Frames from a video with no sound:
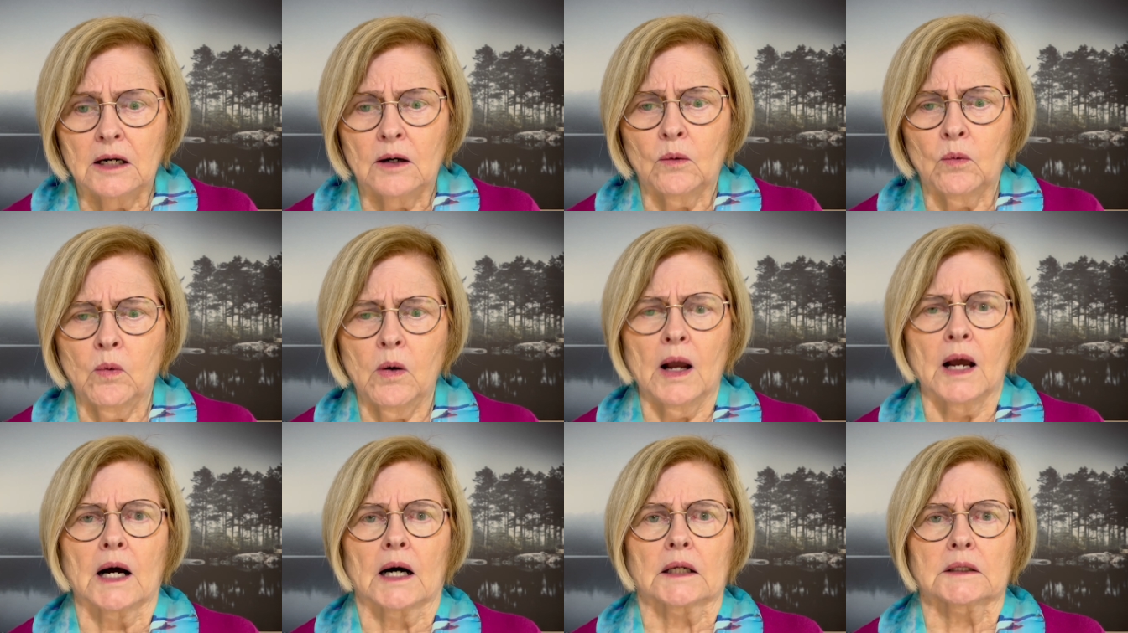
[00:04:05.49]

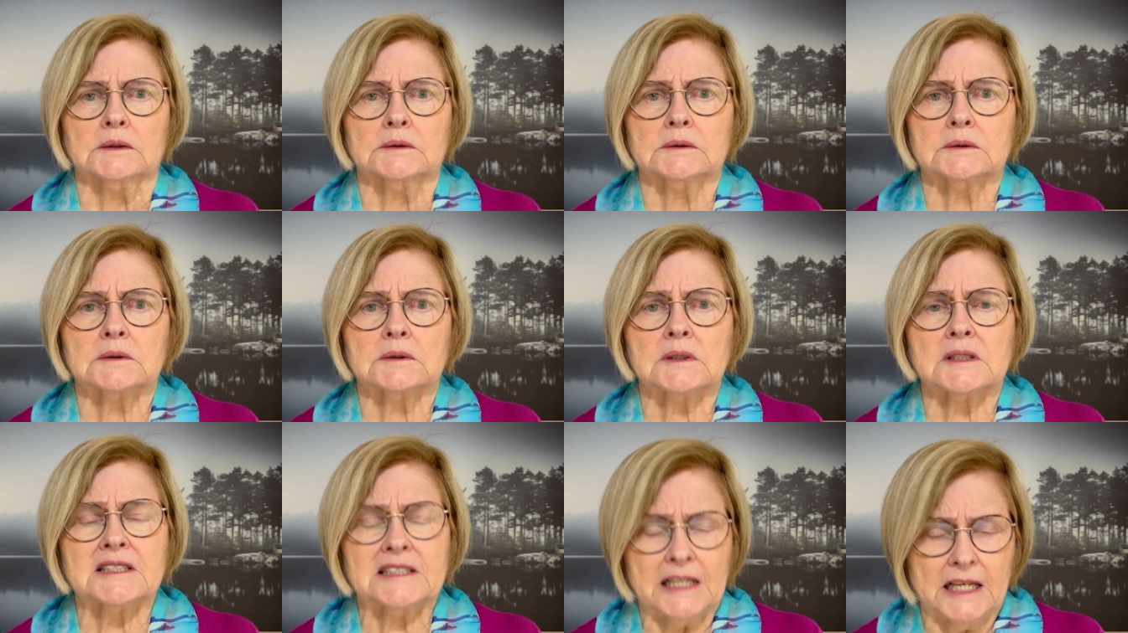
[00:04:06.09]
Well,
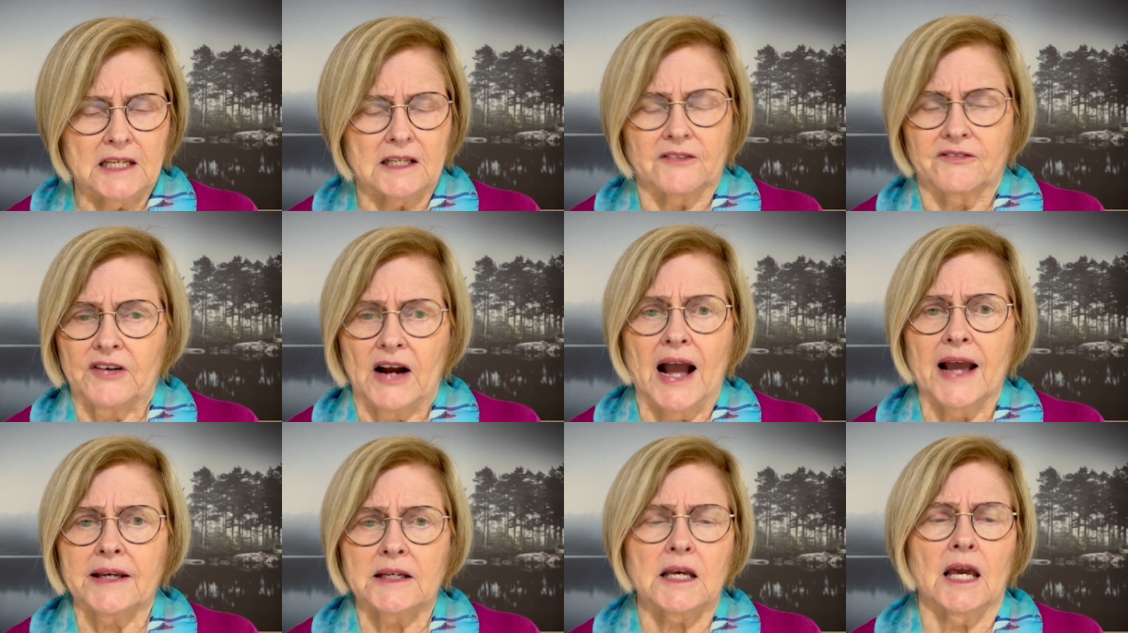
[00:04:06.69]
see if
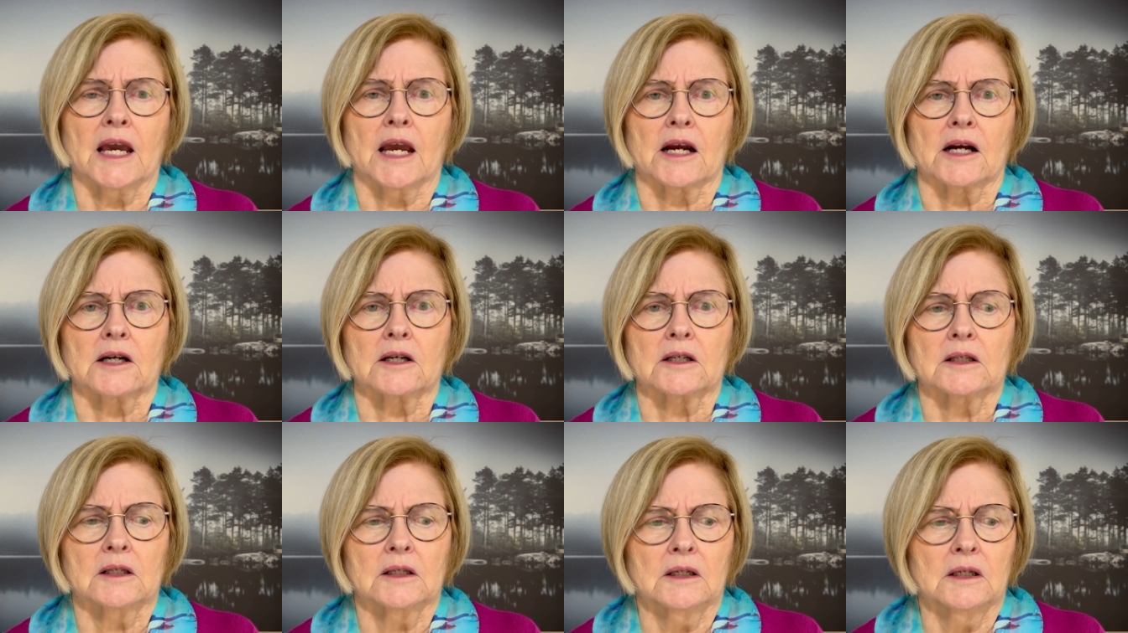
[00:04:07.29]
I care.